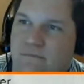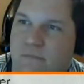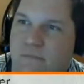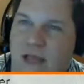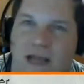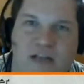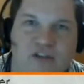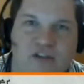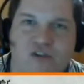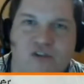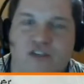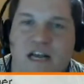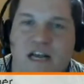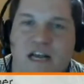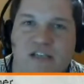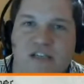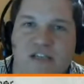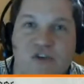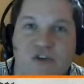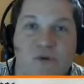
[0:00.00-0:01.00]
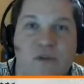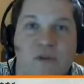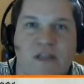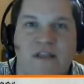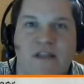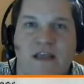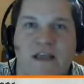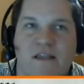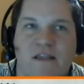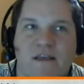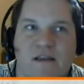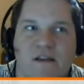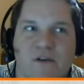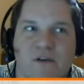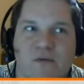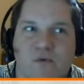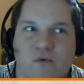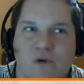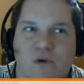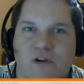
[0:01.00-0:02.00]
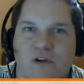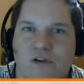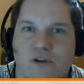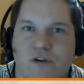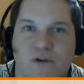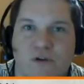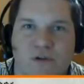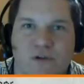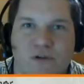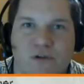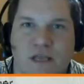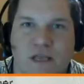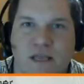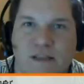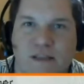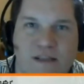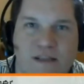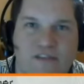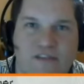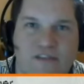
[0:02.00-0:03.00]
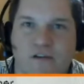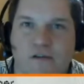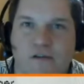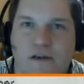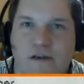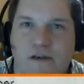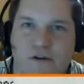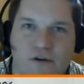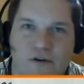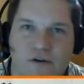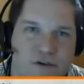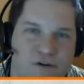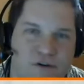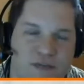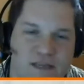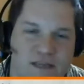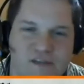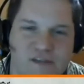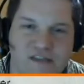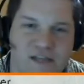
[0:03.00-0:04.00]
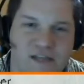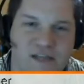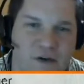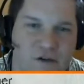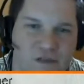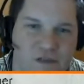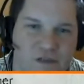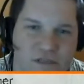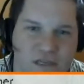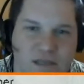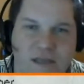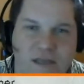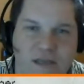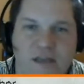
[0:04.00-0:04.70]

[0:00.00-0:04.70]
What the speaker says: exercise during the day that you wouldn't do? Do you take the escalator? Do you take the stairs?